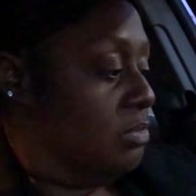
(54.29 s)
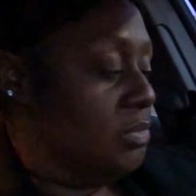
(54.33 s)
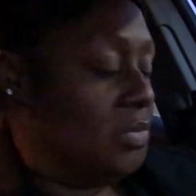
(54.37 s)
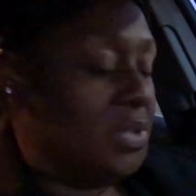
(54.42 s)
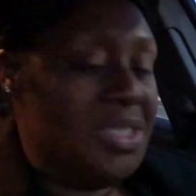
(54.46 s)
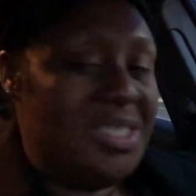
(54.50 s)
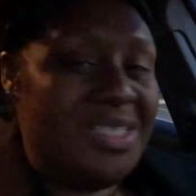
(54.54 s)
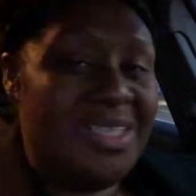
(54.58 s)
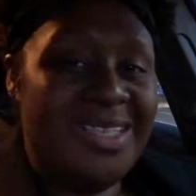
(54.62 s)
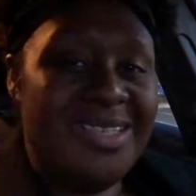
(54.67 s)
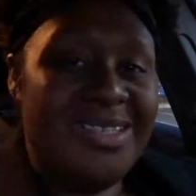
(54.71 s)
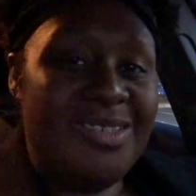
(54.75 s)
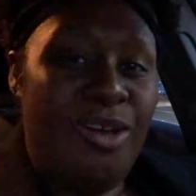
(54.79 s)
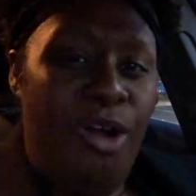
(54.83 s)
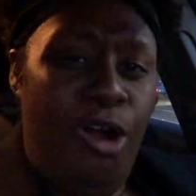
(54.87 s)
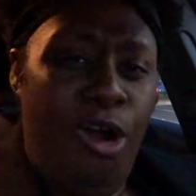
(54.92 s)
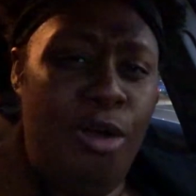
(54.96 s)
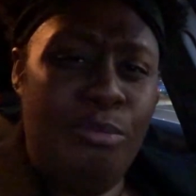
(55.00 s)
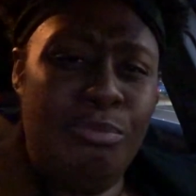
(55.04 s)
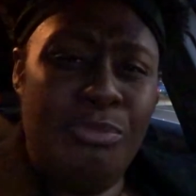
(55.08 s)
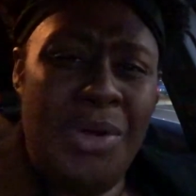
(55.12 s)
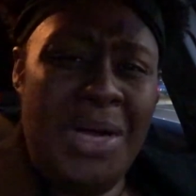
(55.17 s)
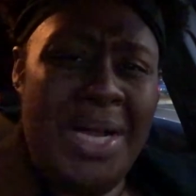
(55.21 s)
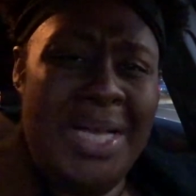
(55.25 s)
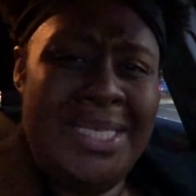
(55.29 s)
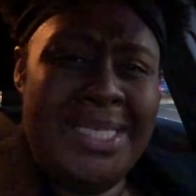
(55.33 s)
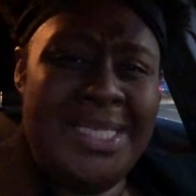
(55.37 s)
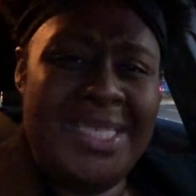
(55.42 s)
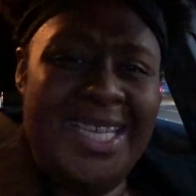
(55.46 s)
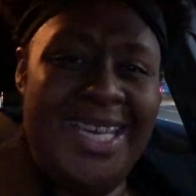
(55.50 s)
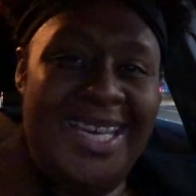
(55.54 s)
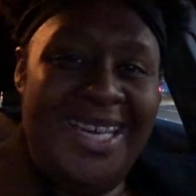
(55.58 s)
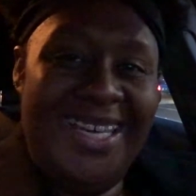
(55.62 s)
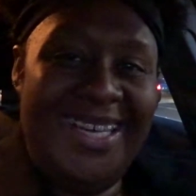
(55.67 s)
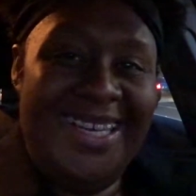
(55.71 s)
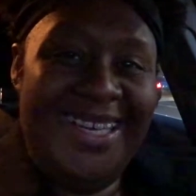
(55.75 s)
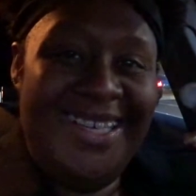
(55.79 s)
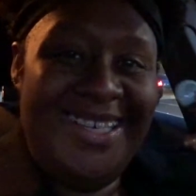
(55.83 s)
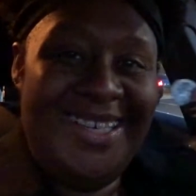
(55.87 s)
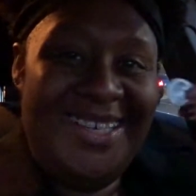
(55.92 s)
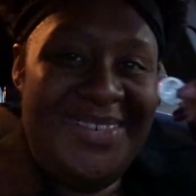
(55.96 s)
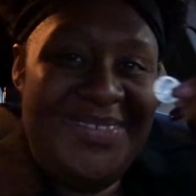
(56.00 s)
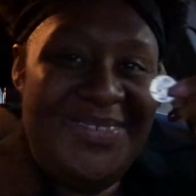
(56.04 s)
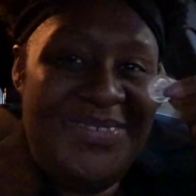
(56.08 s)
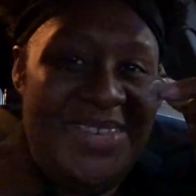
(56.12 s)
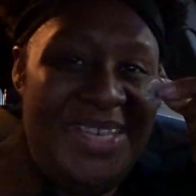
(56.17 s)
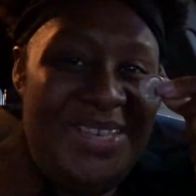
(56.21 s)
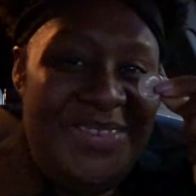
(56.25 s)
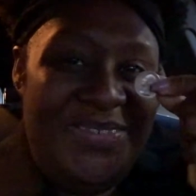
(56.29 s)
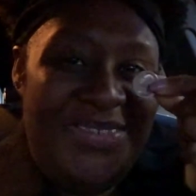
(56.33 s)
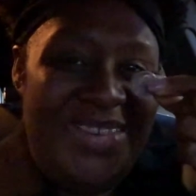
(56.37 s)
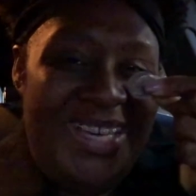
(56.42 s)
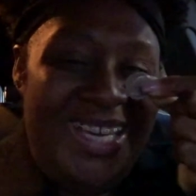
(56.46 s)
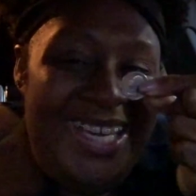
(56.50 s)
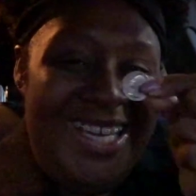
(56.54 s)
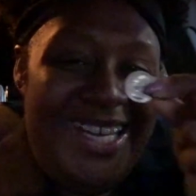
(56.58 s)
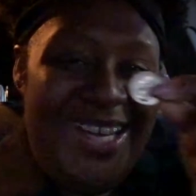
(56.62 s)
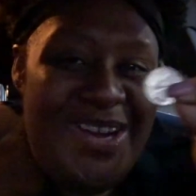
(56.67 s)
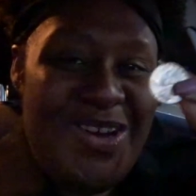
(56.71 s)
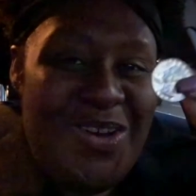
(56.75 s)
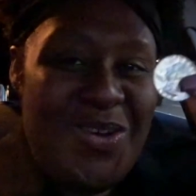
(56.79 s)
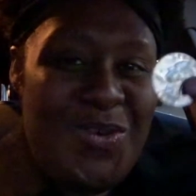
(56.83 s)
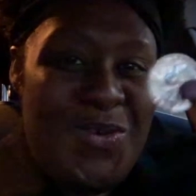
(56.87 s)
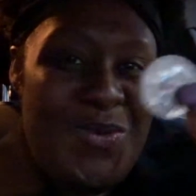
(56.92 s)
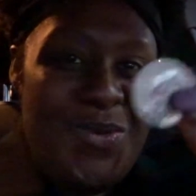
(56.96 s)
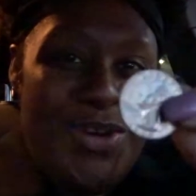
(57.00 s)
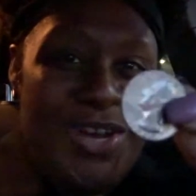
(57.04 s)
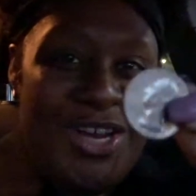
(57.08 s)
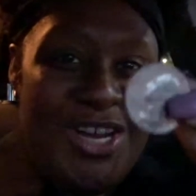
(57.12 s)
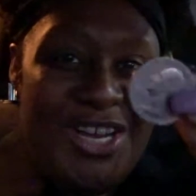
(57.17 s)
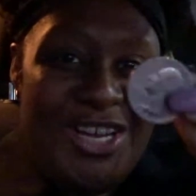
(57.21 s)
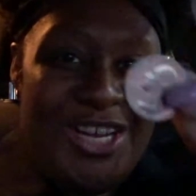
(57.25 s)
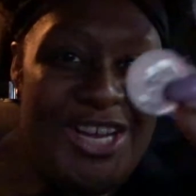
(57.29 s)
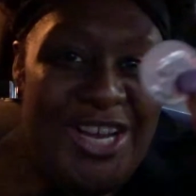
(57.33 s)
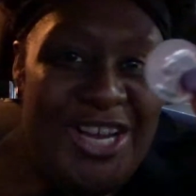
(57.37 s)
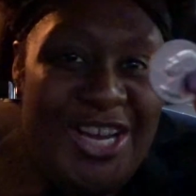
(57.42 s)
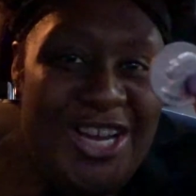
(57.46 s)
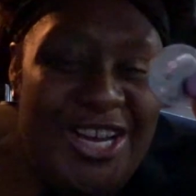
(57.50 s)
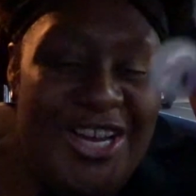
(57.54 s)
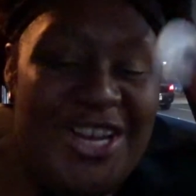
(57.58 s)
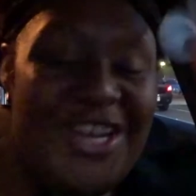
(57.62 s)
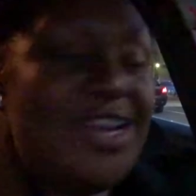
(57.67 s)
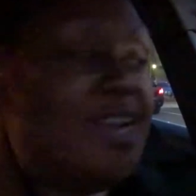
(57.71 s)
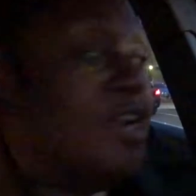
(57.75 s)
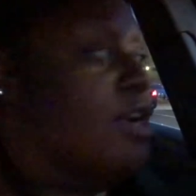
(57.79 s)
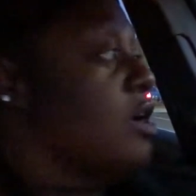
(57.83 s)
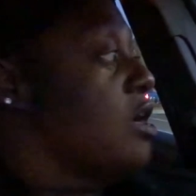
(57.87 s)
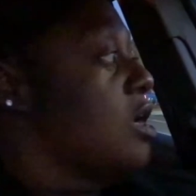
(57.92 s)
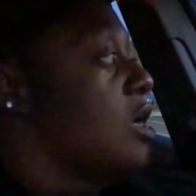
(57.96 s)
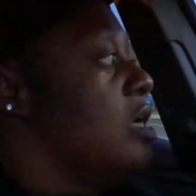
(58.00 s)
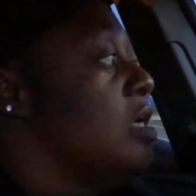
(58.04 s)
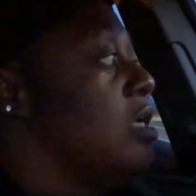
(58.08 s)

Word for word: what is this, armrest thing? We've got $0.25.